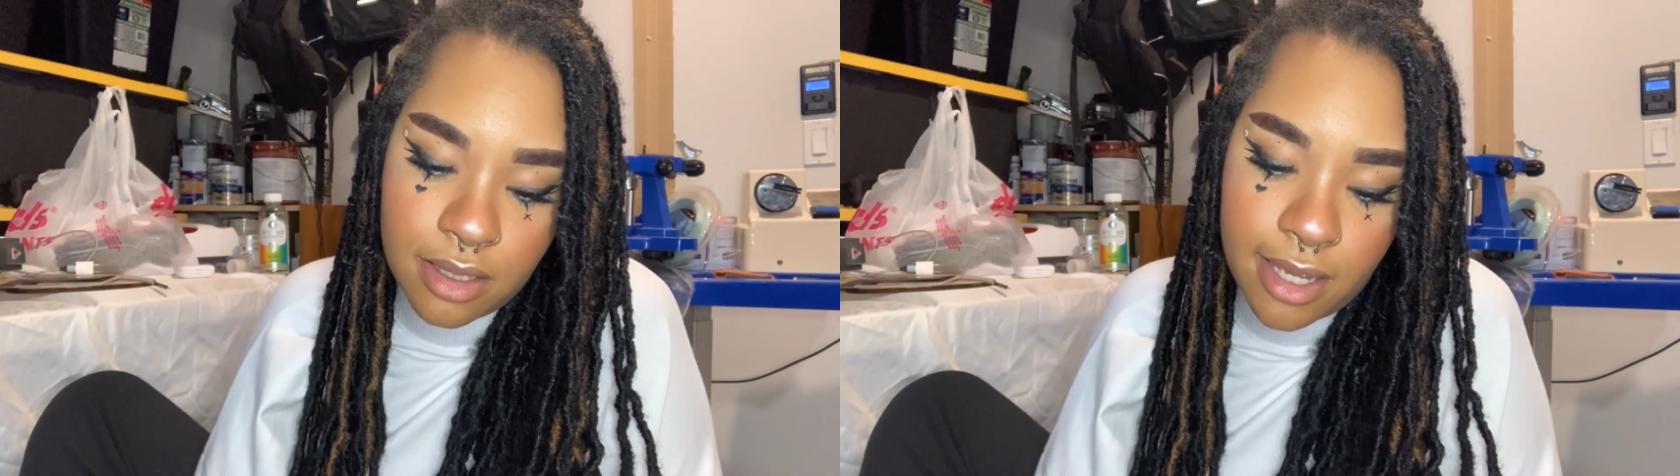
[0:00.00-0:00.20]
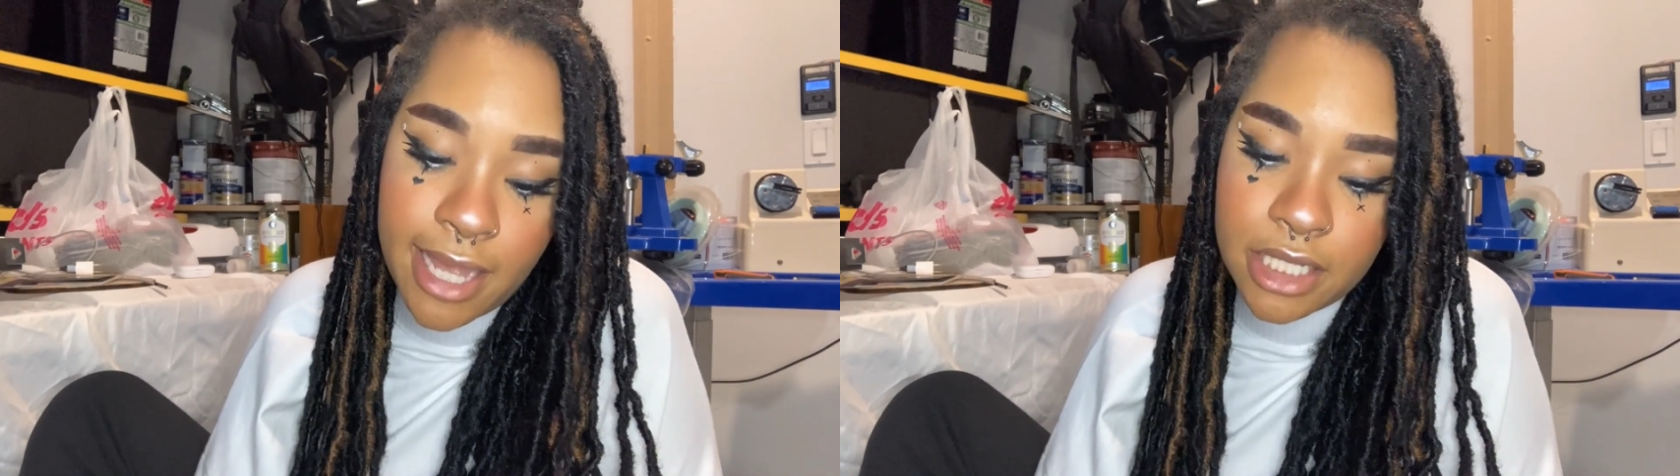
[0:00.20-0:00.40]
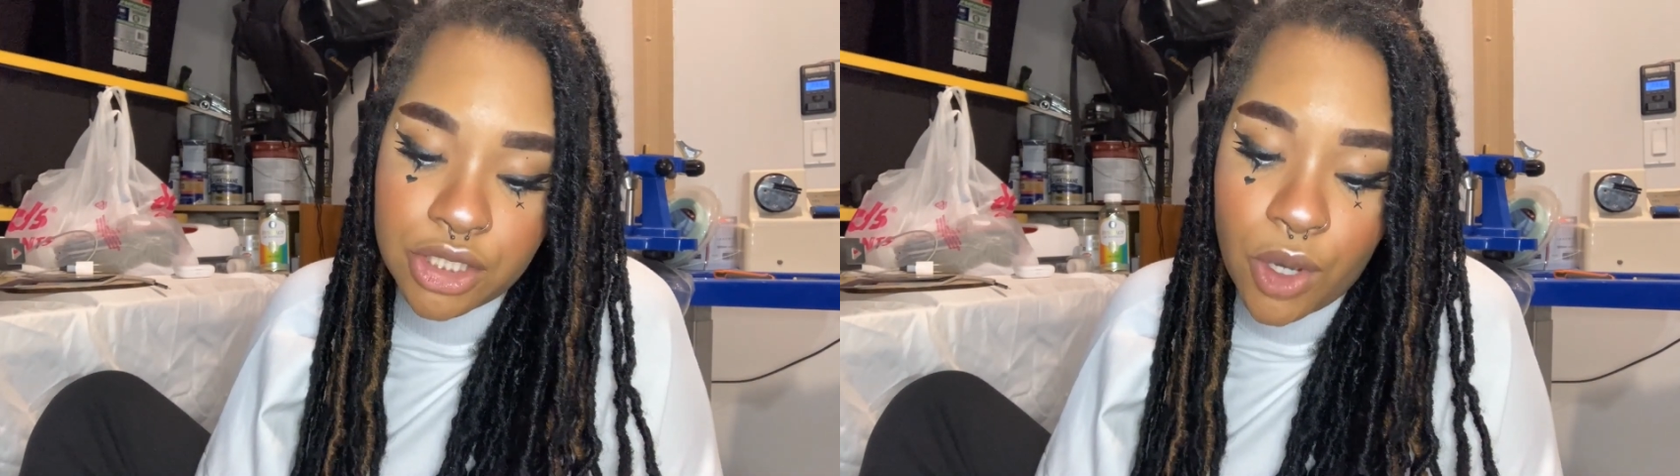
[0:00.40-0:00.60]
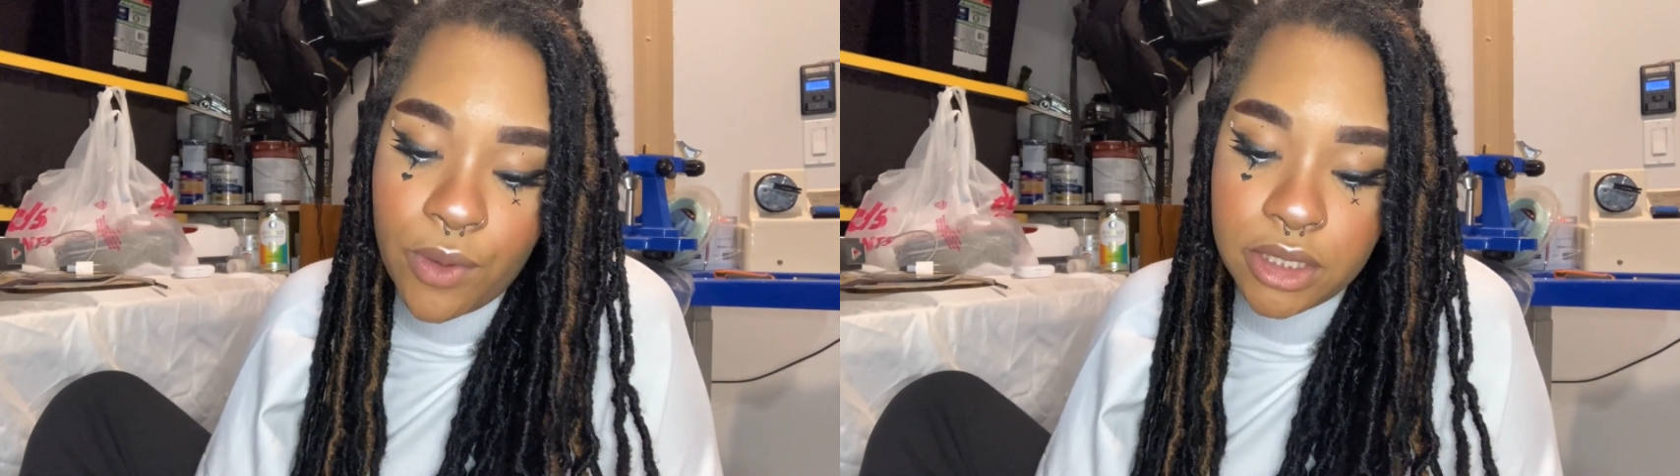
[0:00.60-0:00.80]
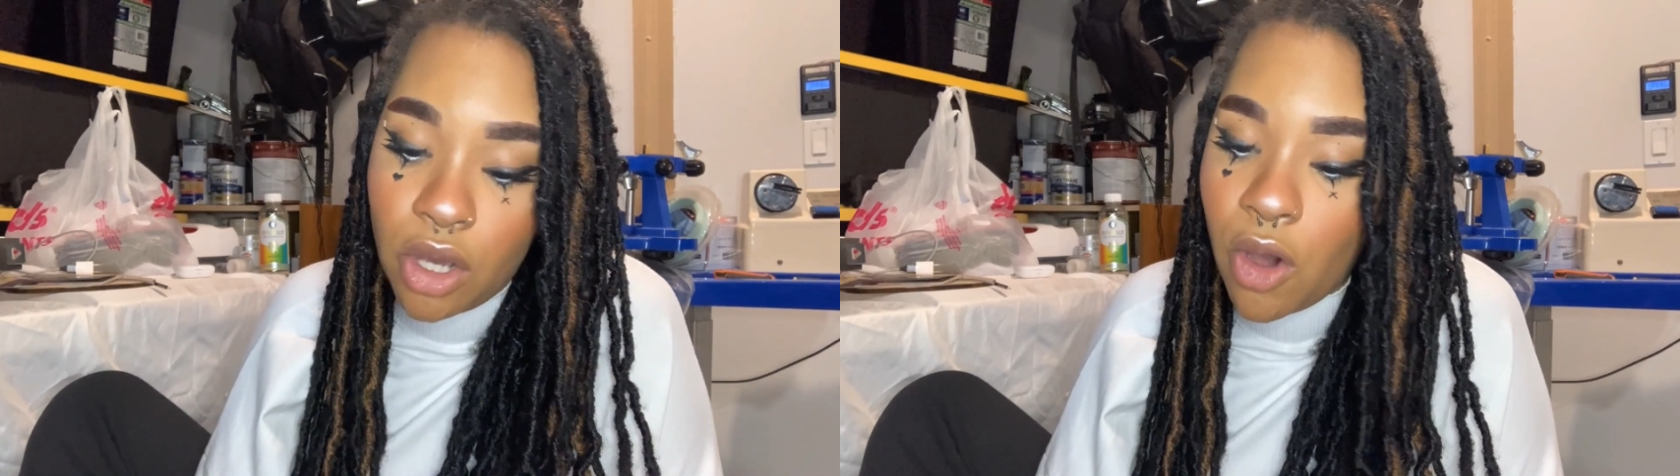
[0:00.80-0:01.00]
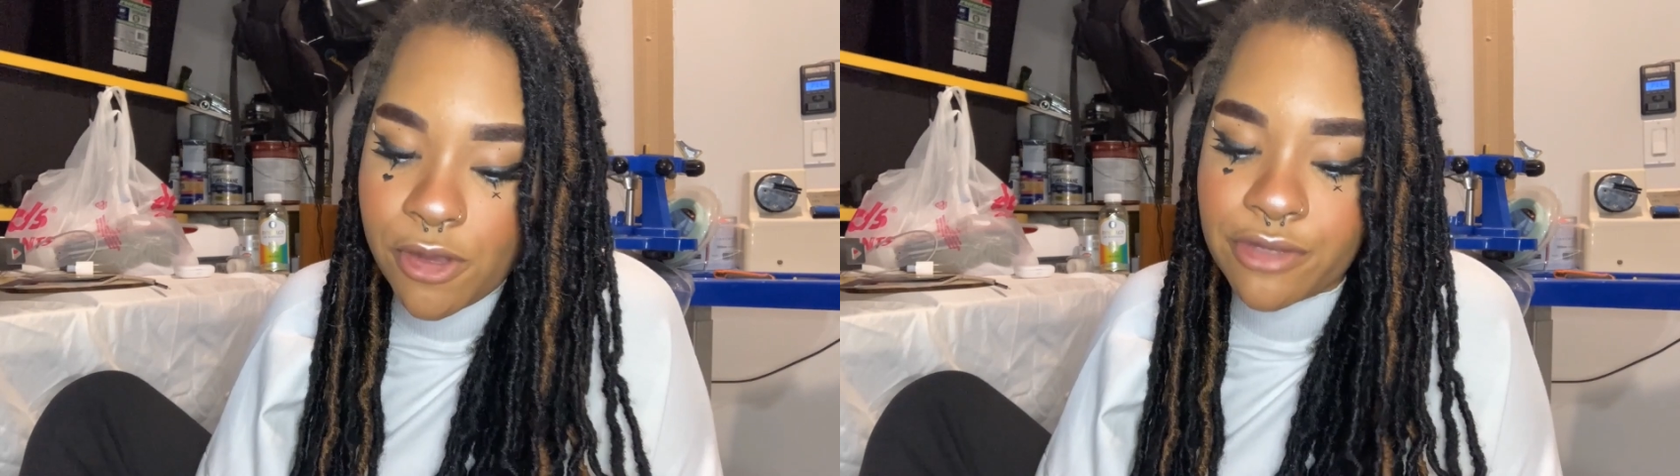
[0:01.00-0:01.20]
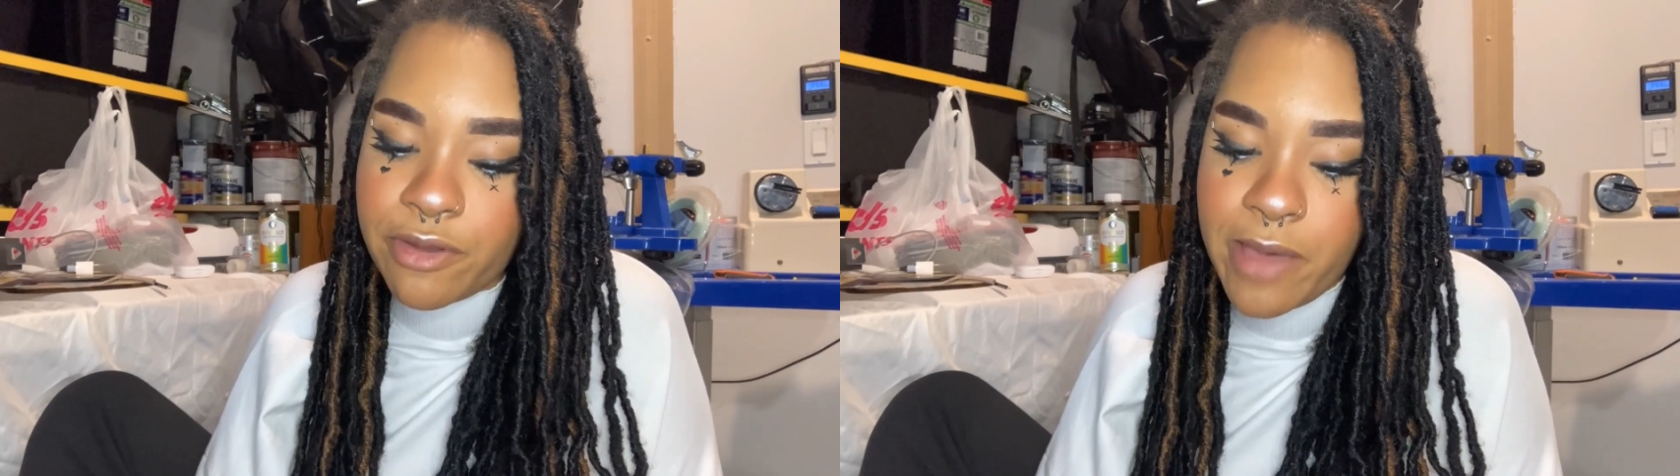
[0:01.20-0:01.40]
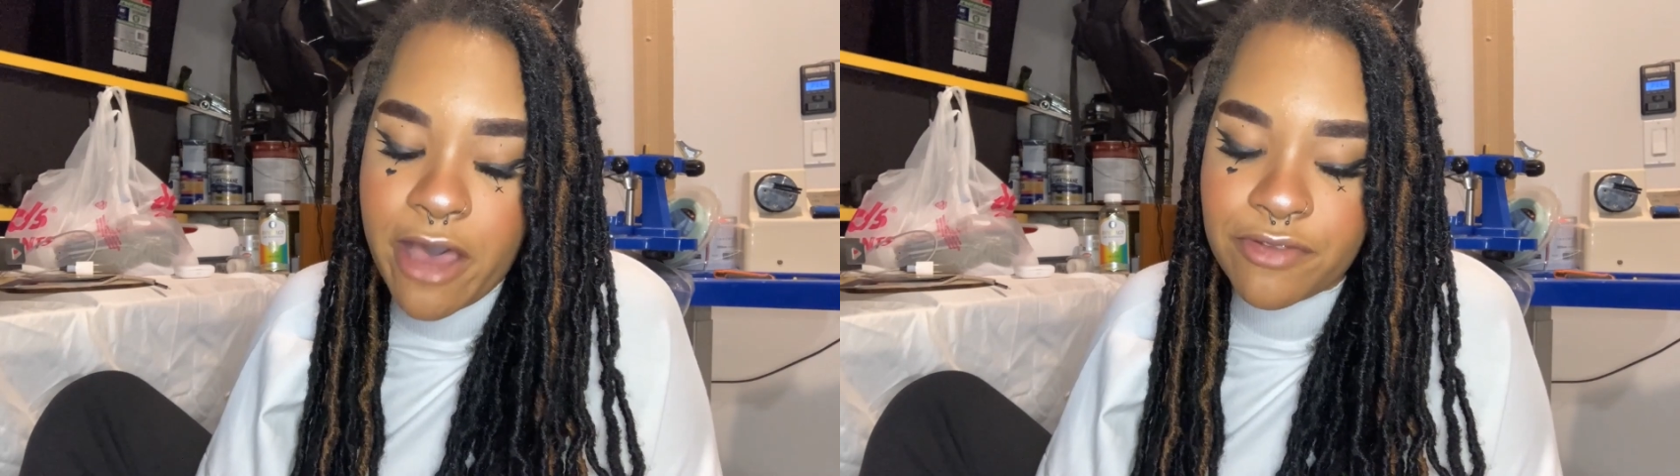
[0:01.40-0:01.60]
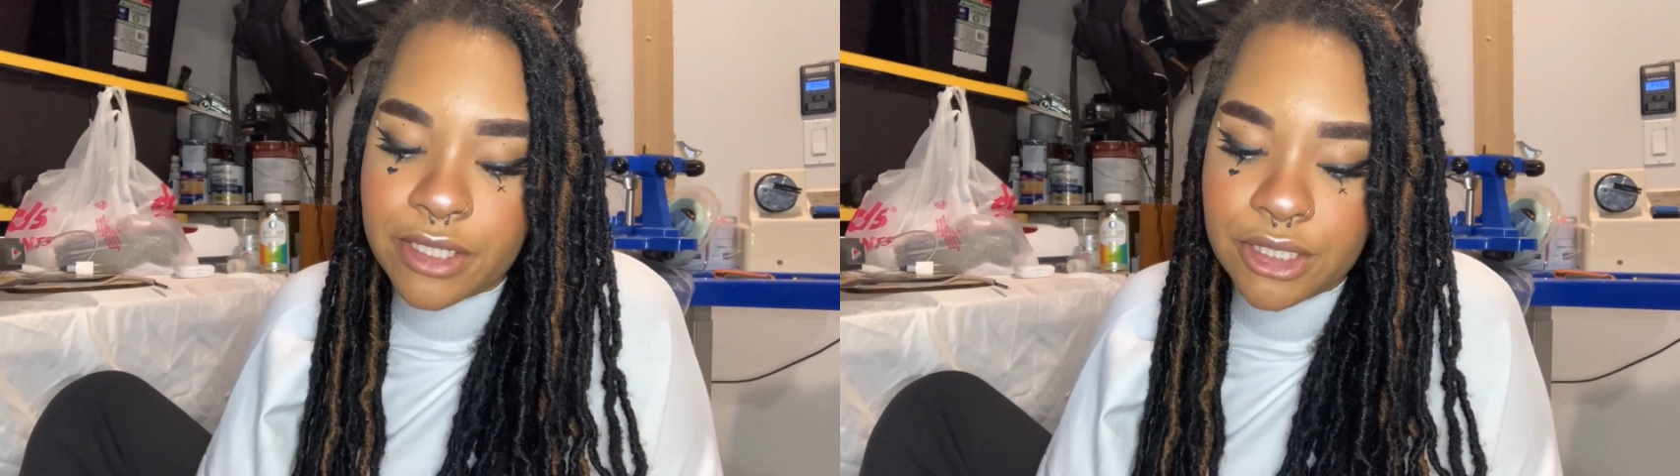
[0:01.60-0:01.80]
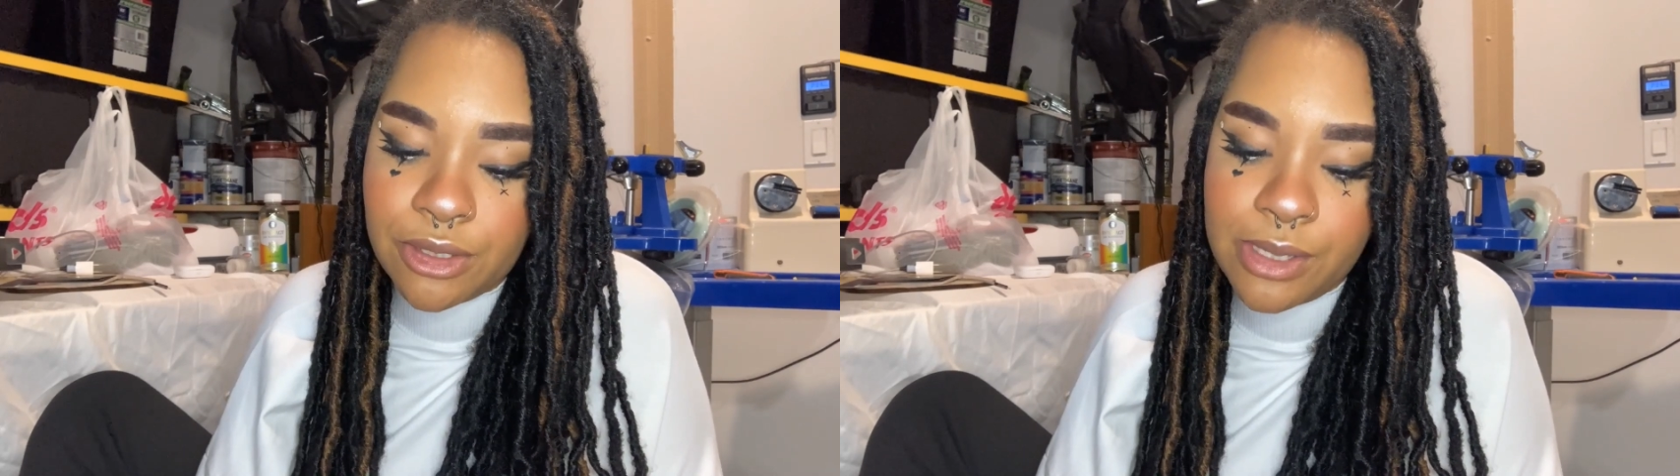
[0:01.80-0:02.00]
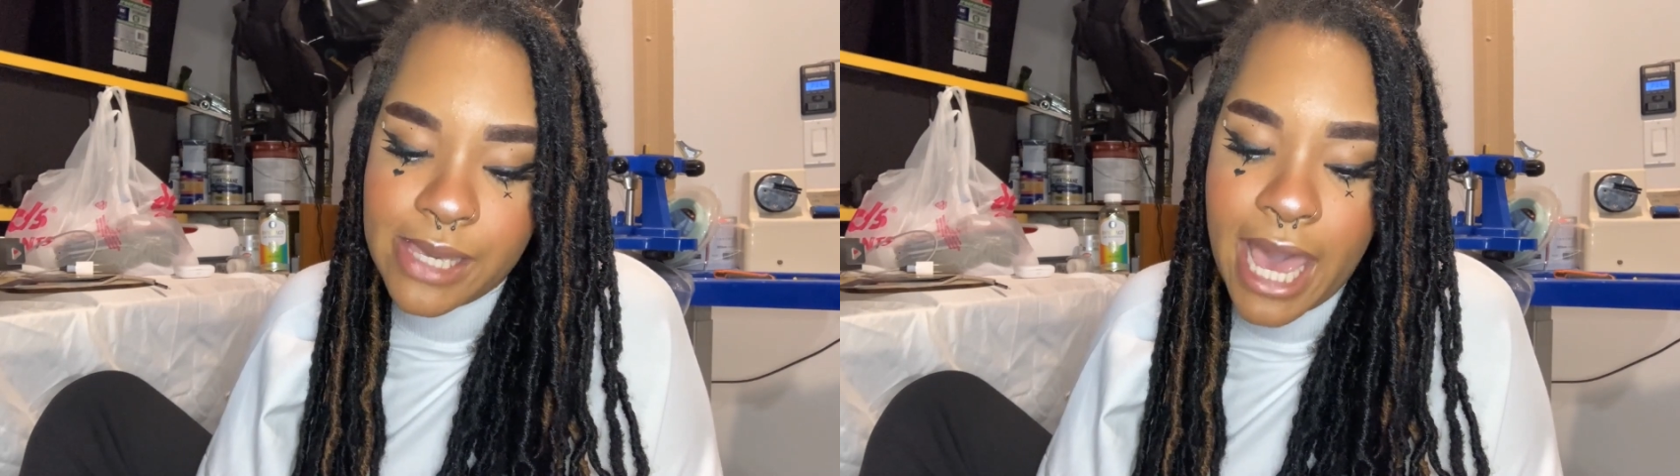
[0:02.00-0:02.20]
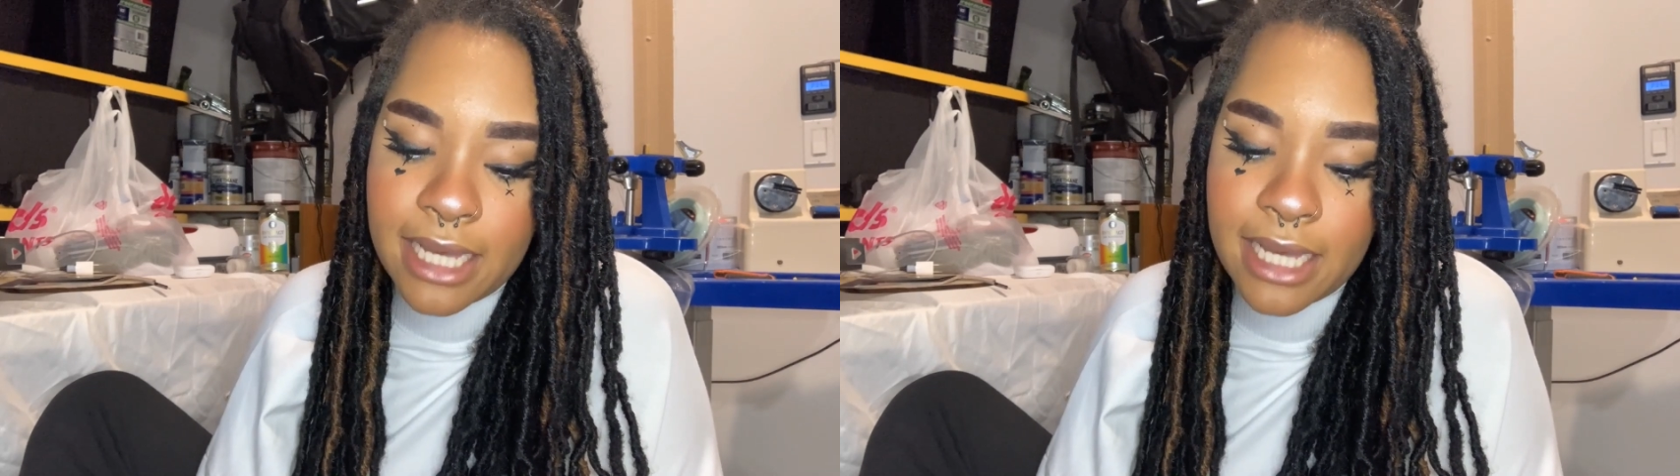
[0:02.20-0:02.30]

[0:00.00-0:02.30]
And it's going to always feel baffling to you, yeah,